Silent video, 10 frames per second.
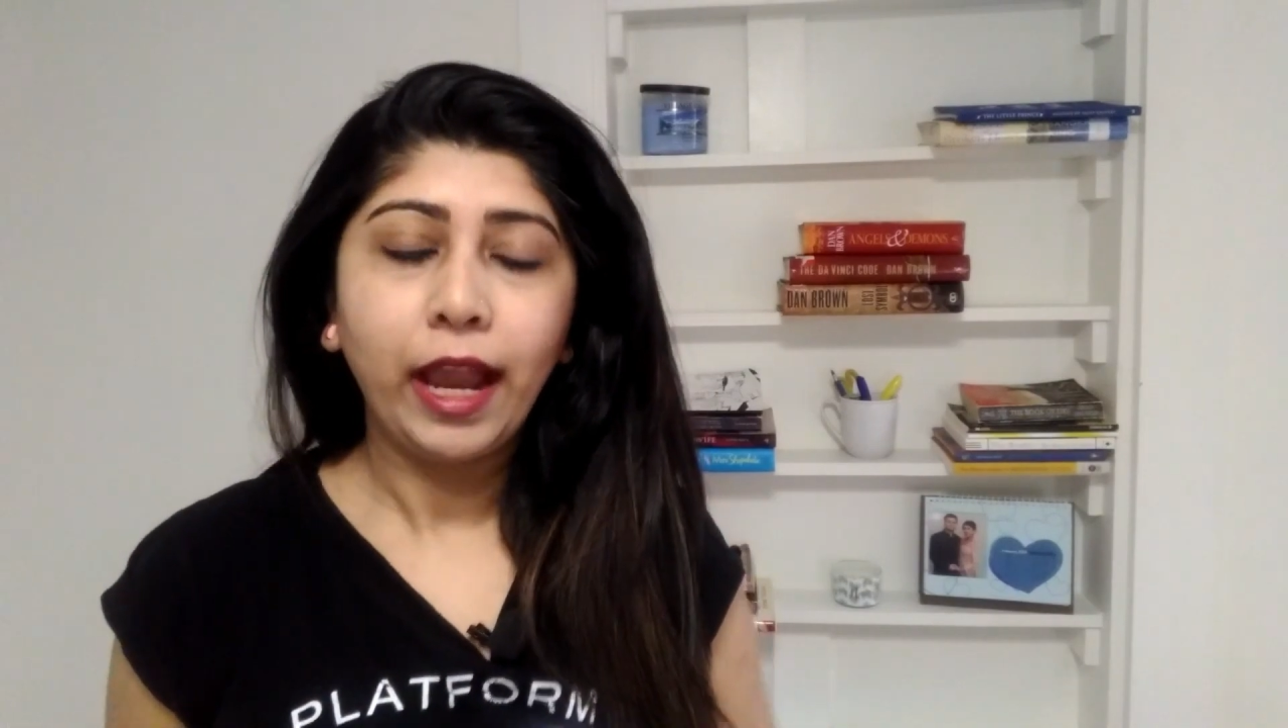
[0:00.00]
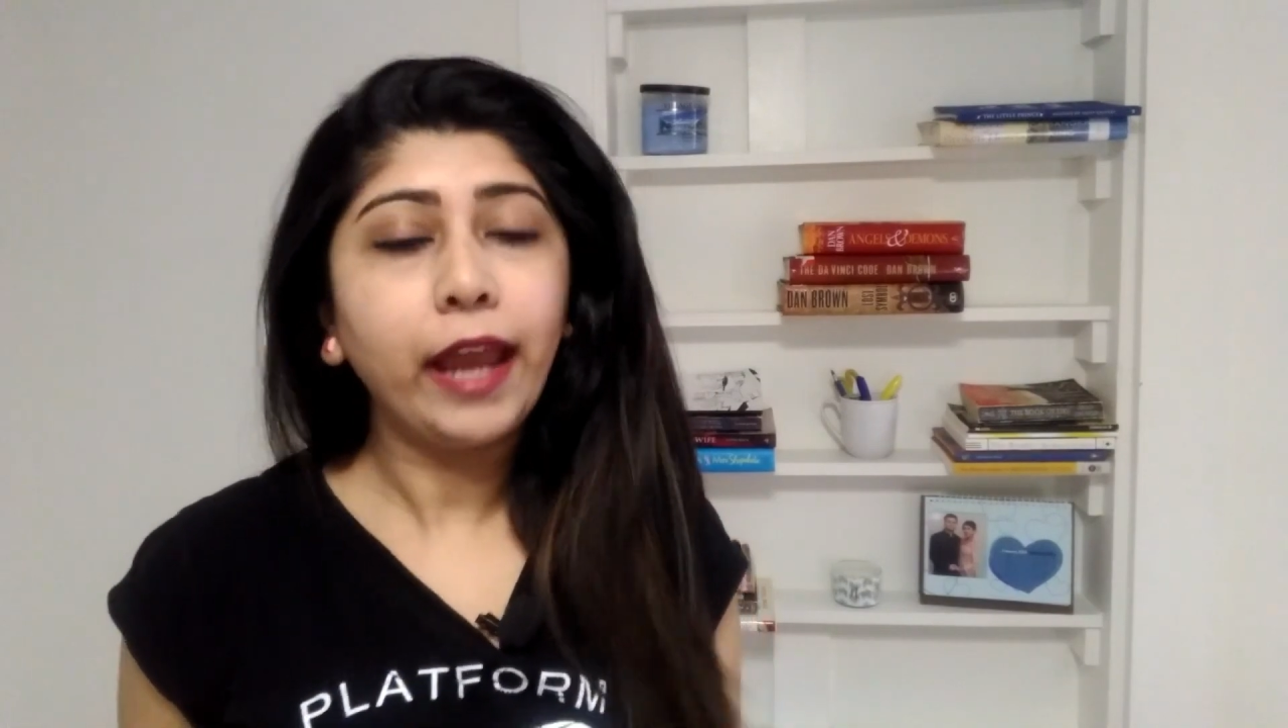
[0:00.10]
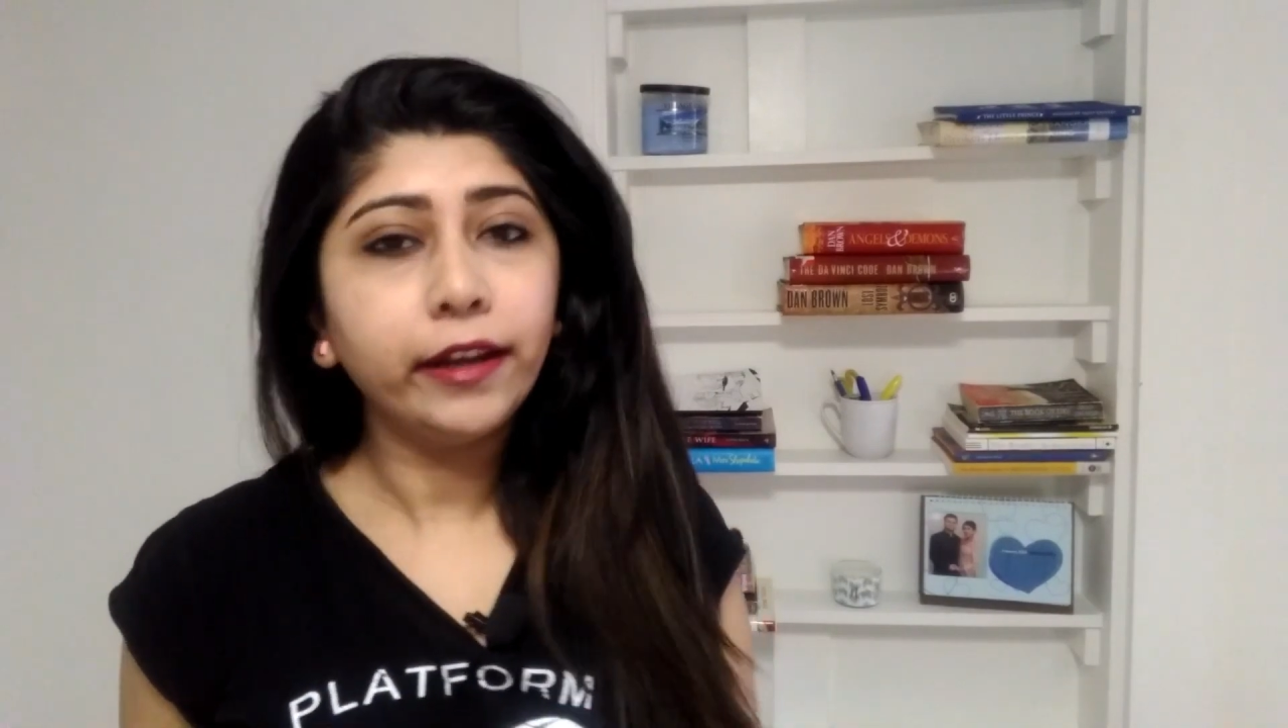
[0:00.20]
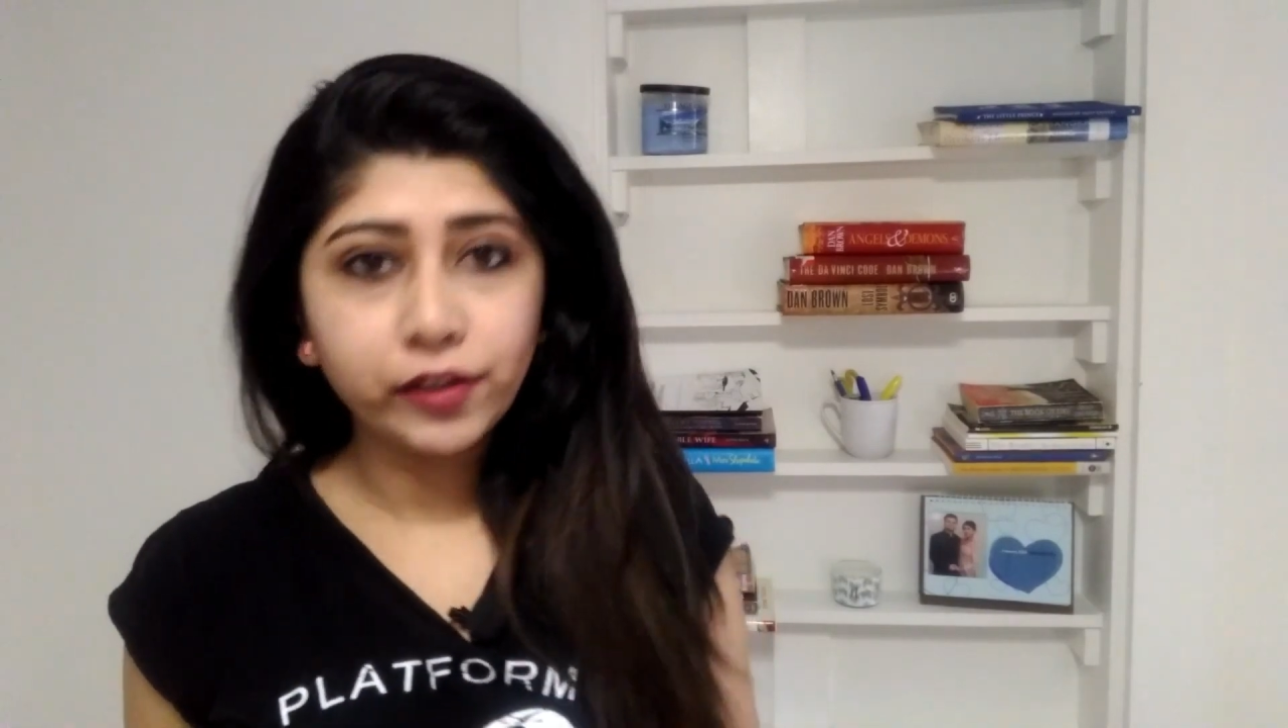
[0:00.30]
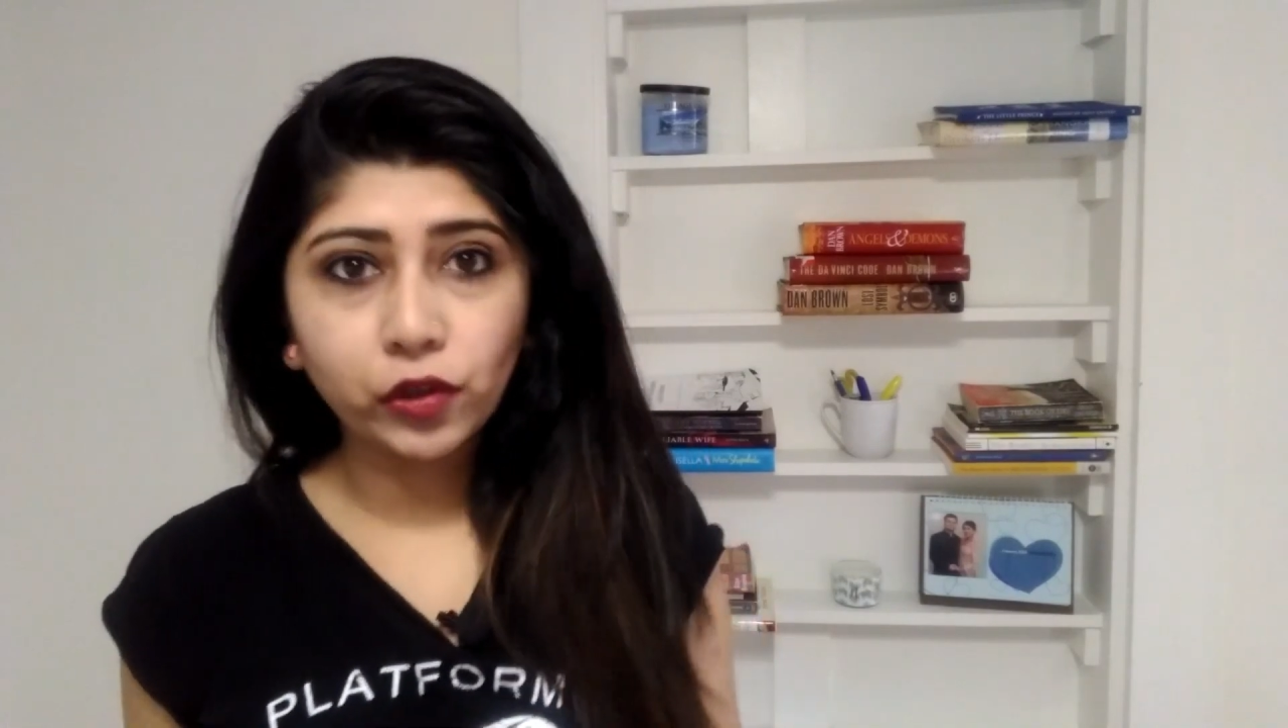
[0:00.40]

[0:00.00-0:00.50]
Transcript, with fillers: And it's